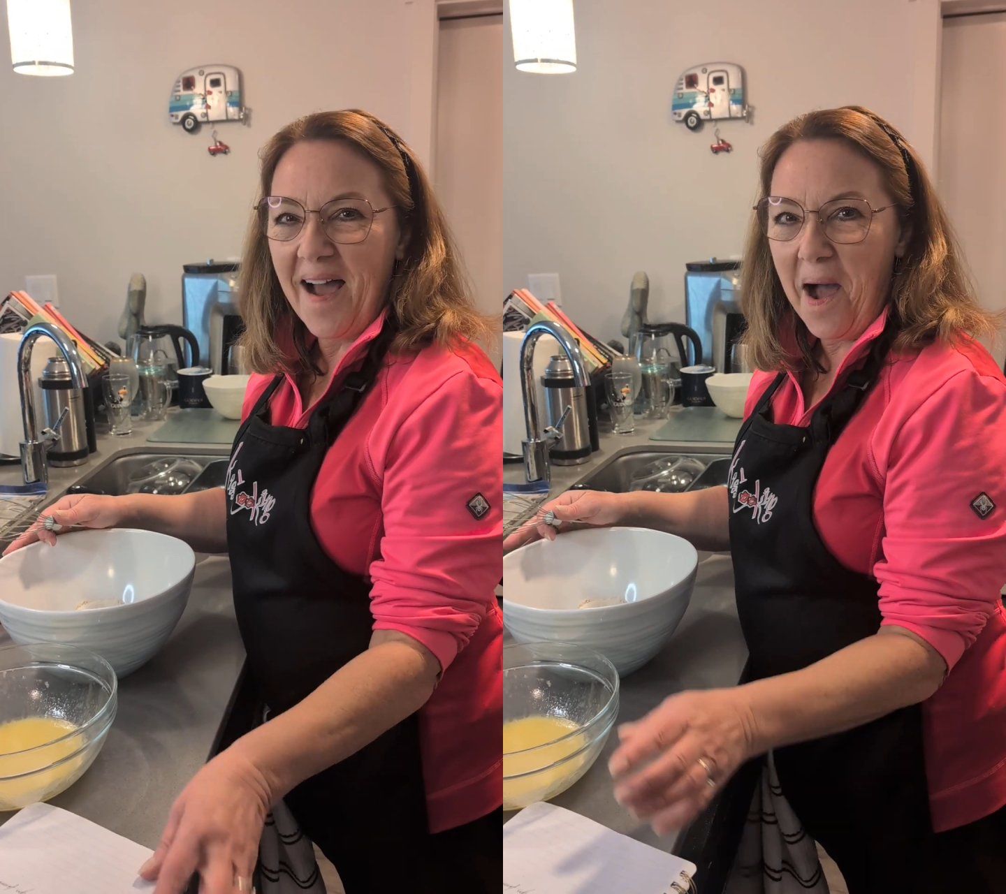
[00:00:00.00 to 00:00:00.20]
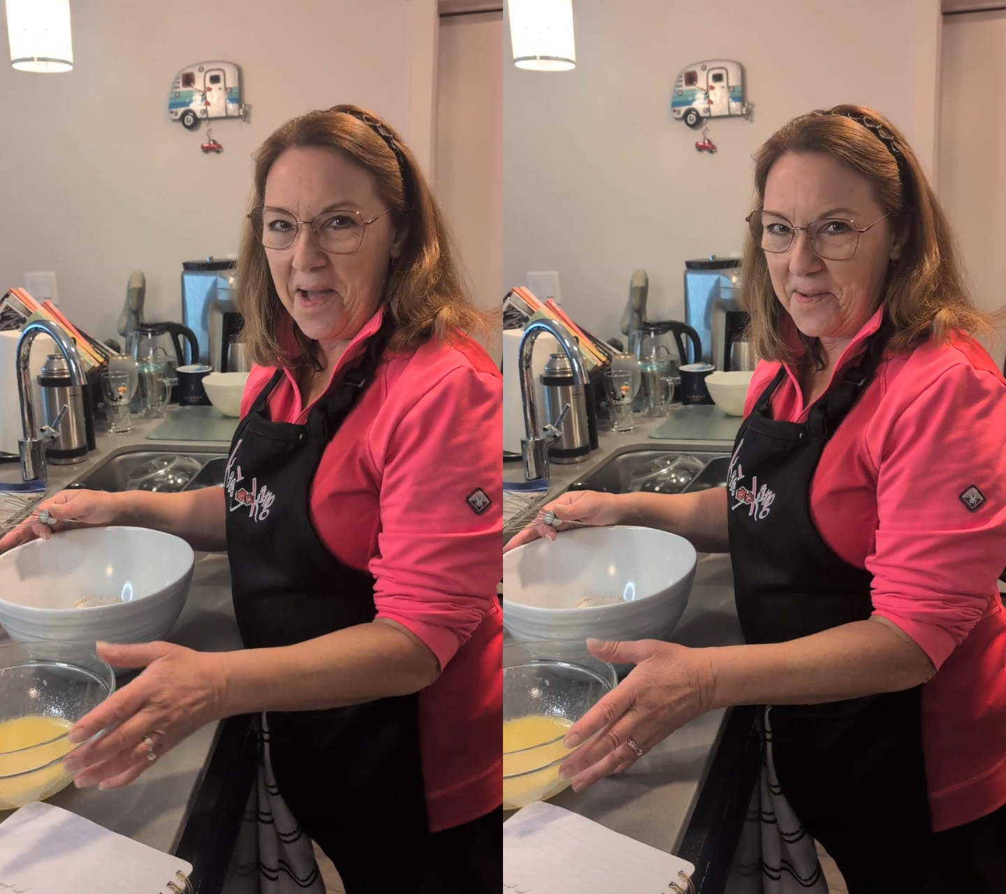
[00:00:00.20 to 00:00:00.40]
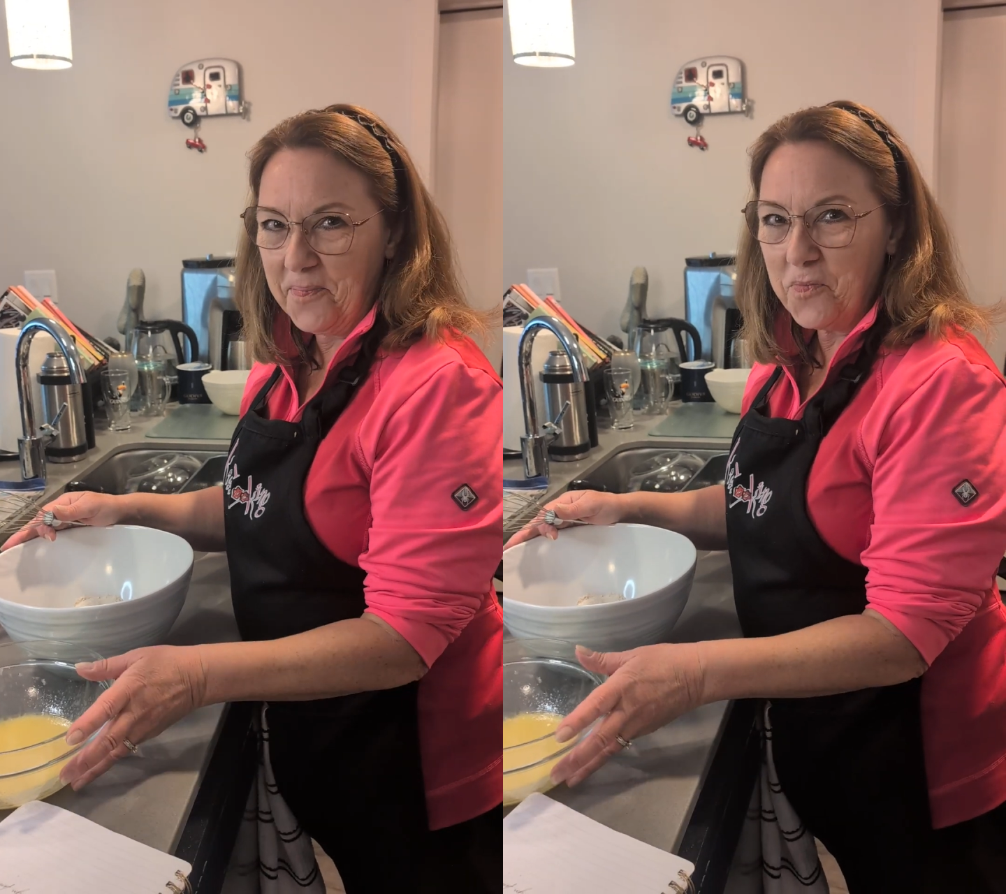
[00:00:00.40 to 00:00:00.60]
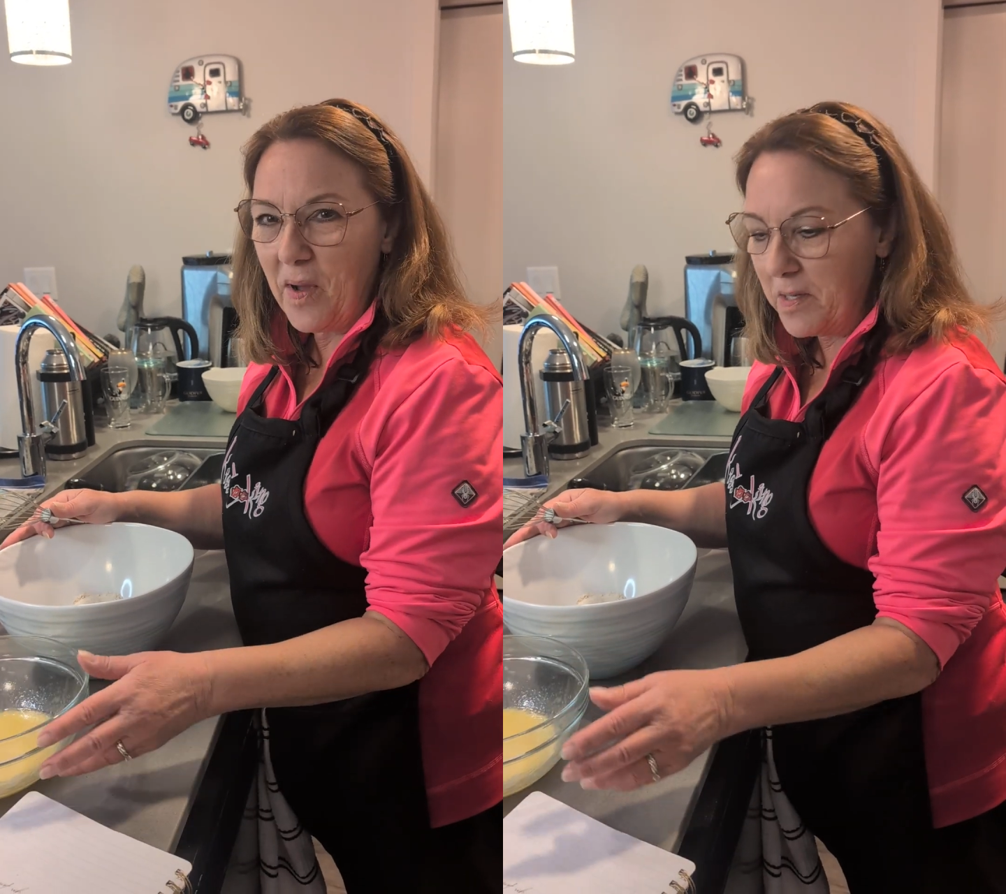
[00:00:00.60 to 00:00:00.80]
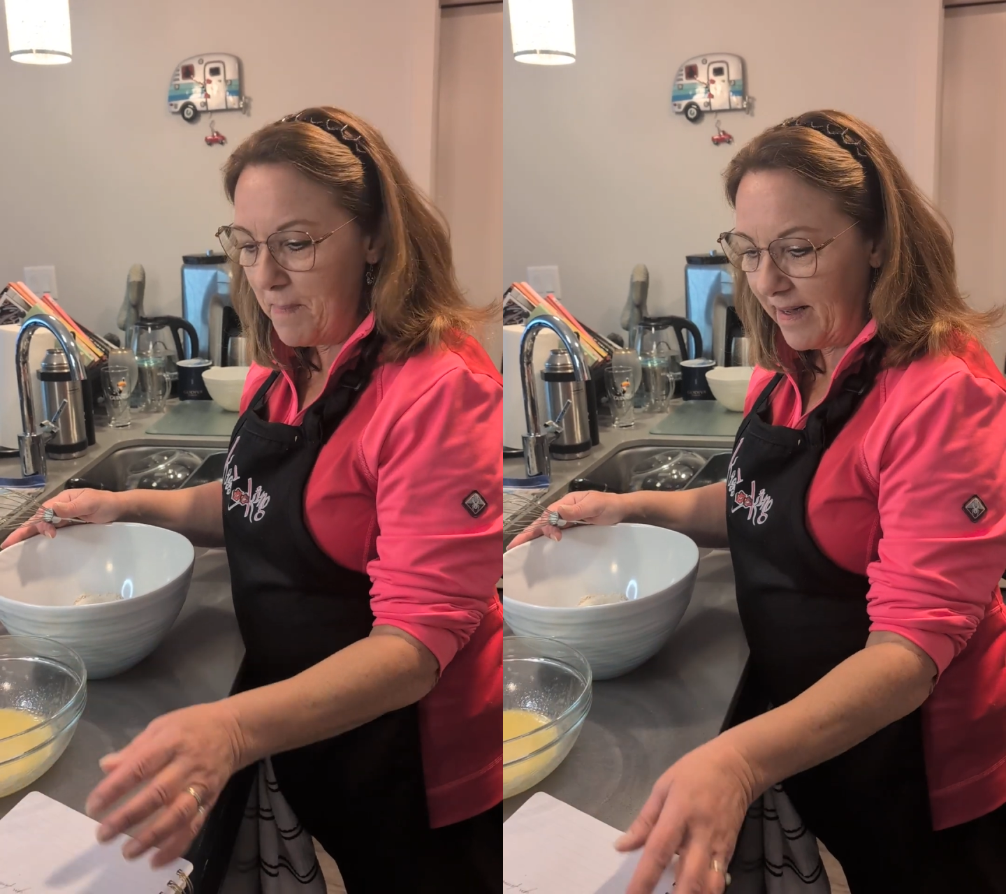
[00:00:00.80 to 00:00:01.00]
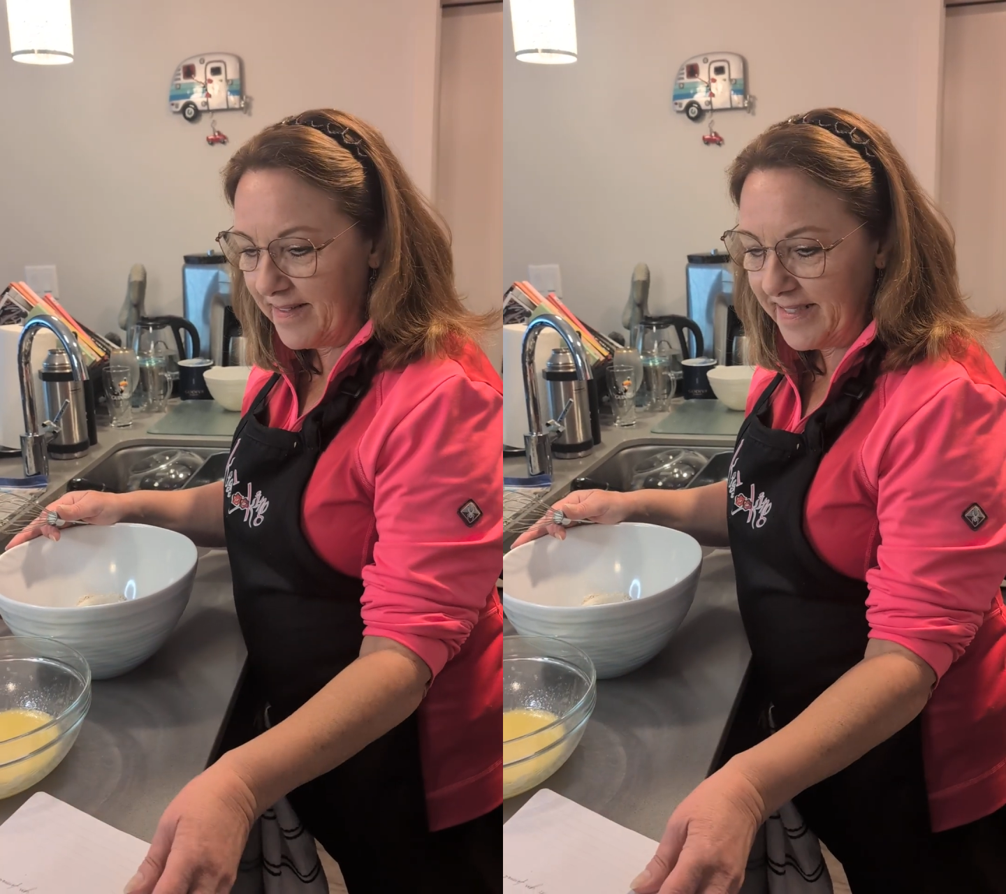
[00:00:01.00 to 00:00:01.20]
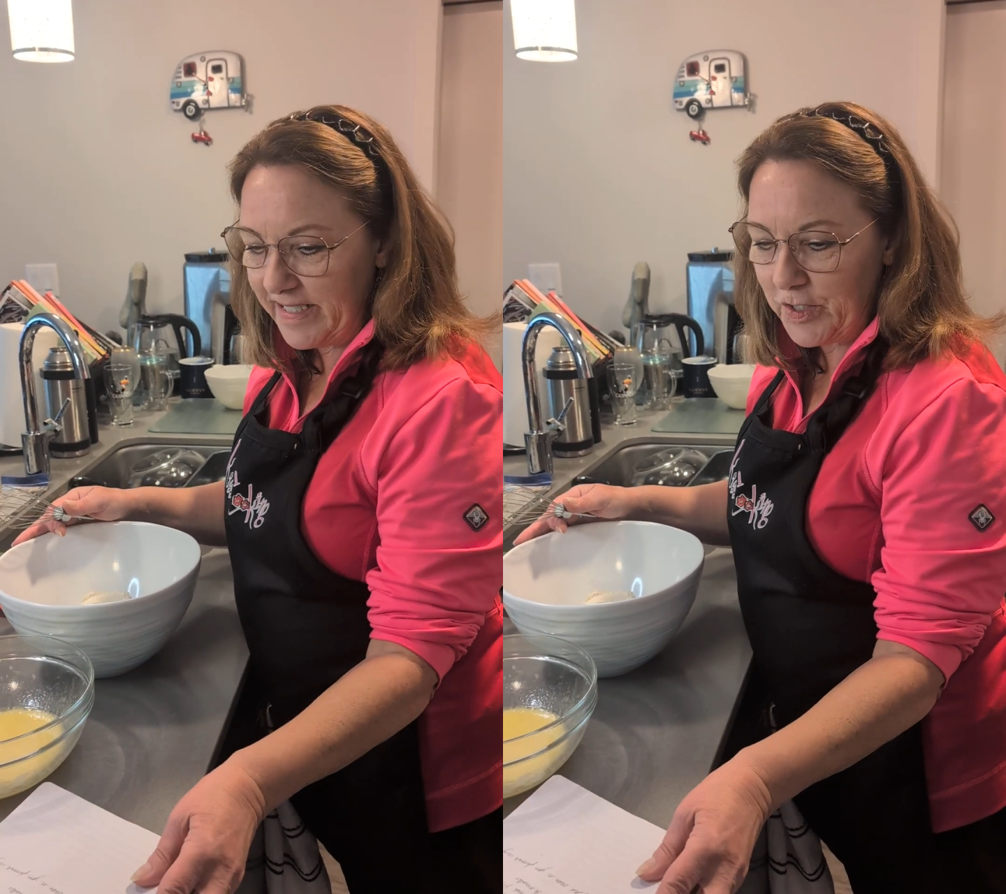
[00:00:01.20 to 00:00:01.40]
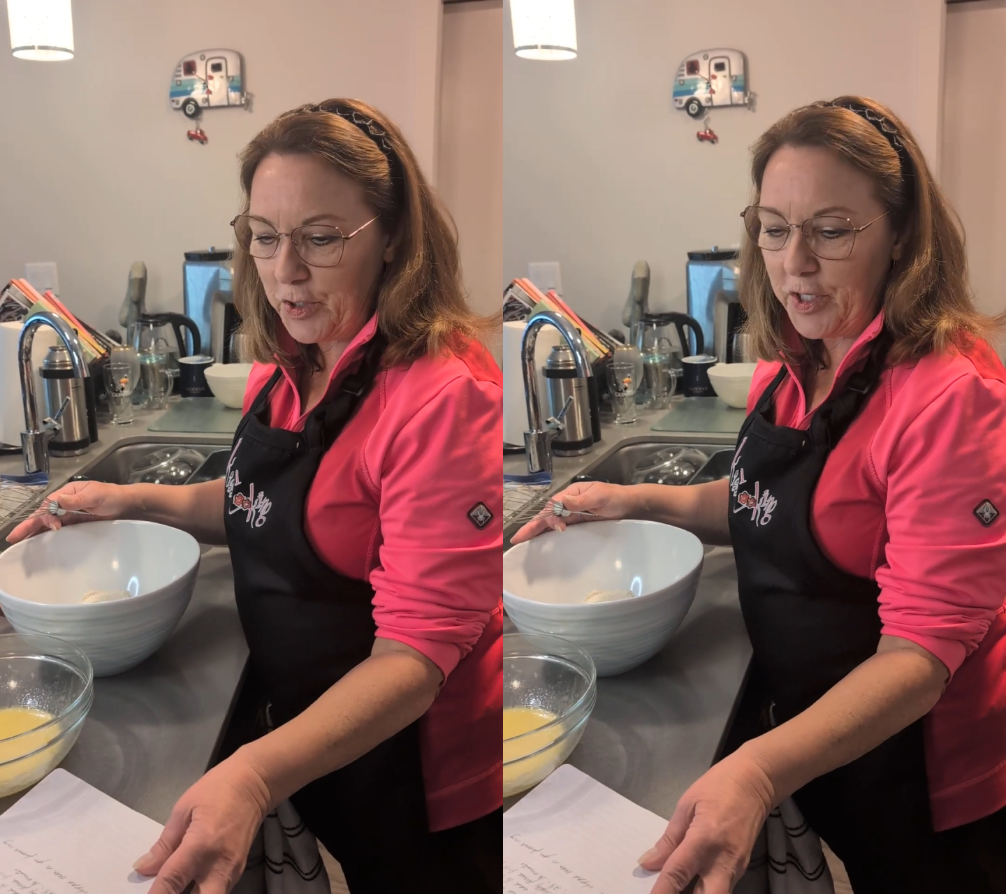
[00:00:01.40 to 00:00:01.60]
Hi, welcome back to
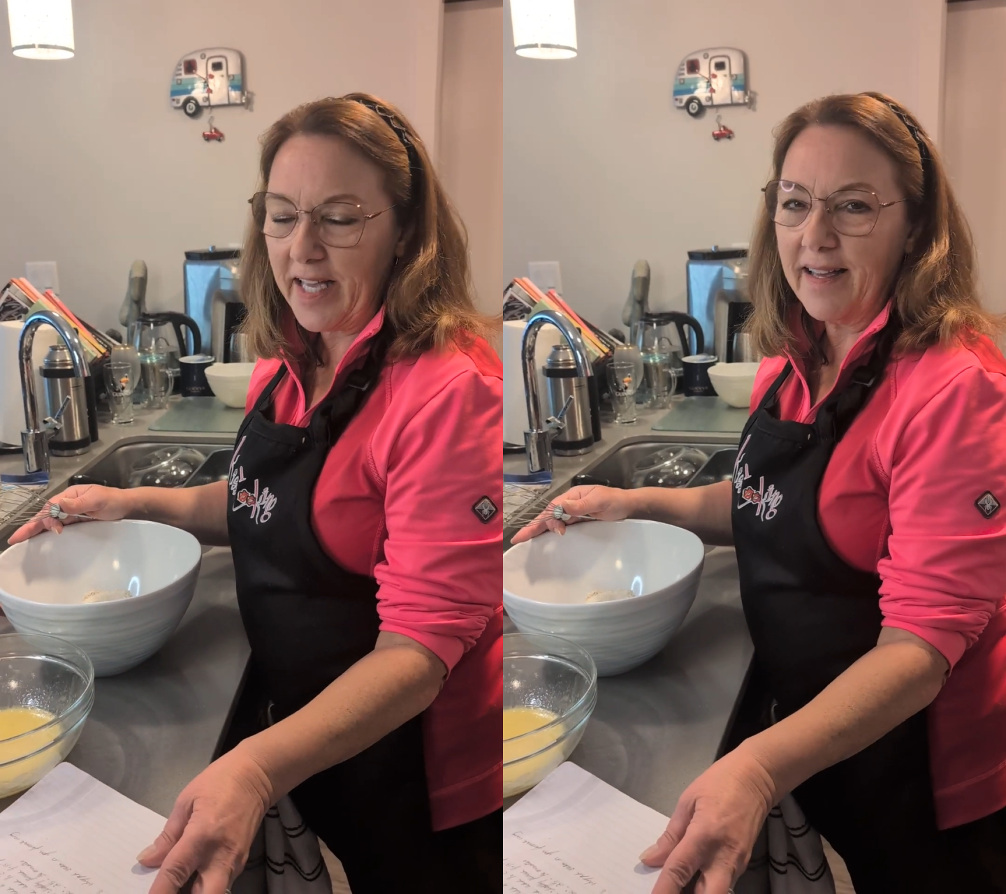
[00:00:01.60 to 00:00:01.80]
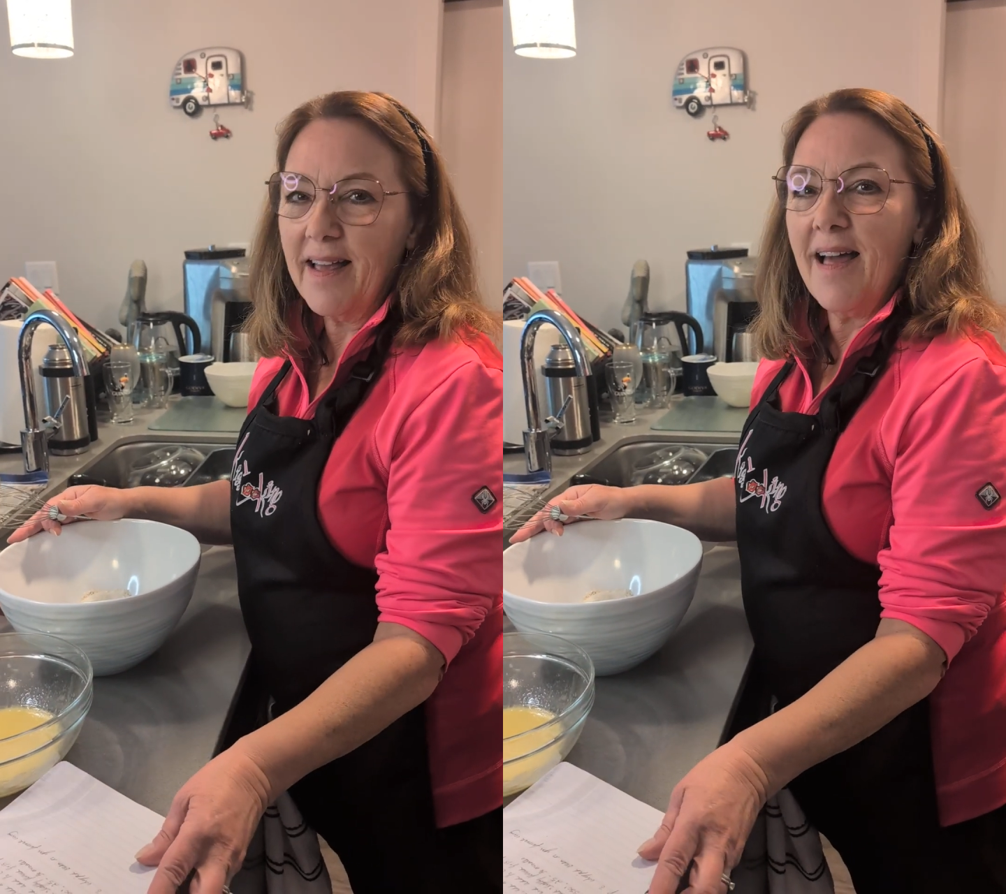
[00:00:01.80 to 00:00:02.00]
Kiss Cooking.